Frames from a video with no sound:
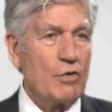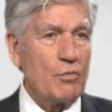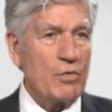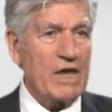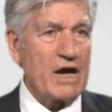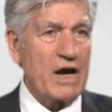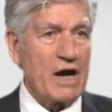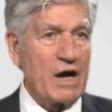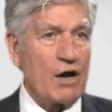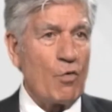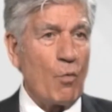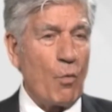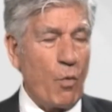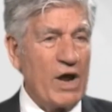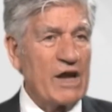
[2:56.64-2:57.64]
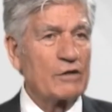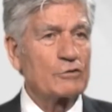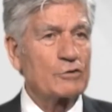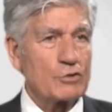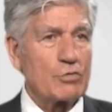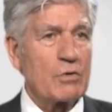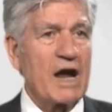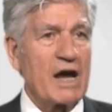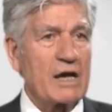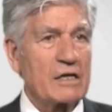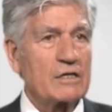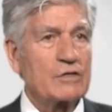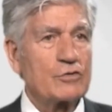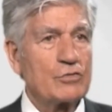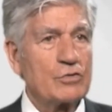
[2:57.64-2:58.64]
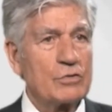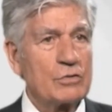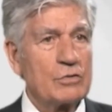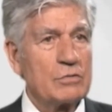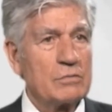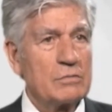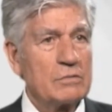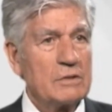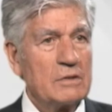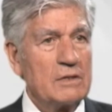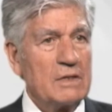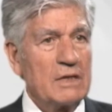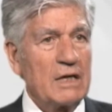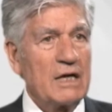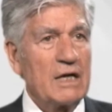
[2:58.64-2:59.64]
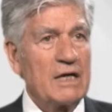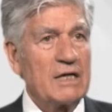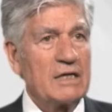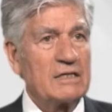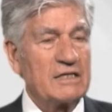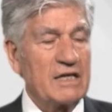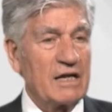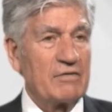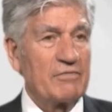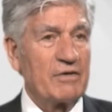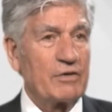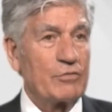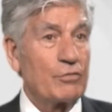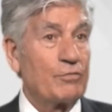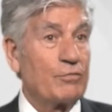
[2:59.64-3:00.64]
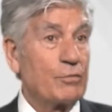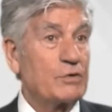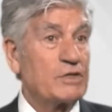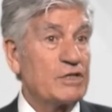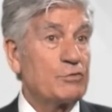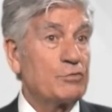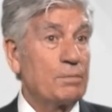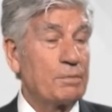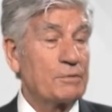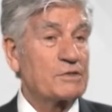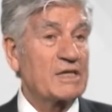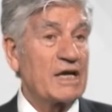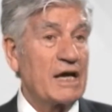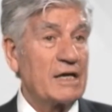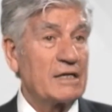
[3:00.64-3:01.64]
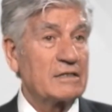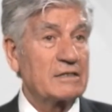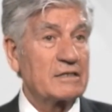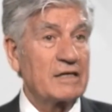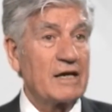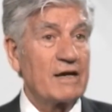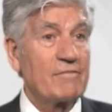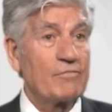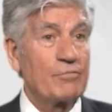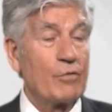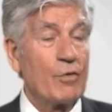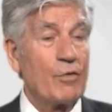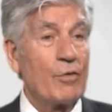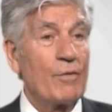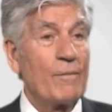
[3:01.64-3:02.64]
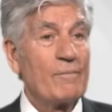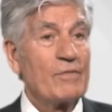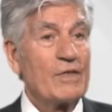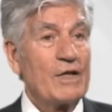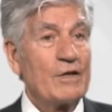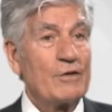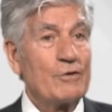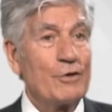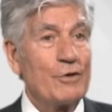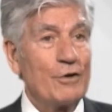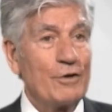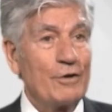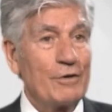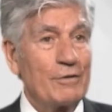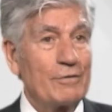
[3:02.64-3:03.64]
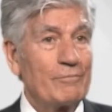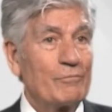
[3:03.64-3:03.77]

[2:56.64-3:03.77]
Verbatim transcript: we are well on track to uh, deliver the 42% uh, for year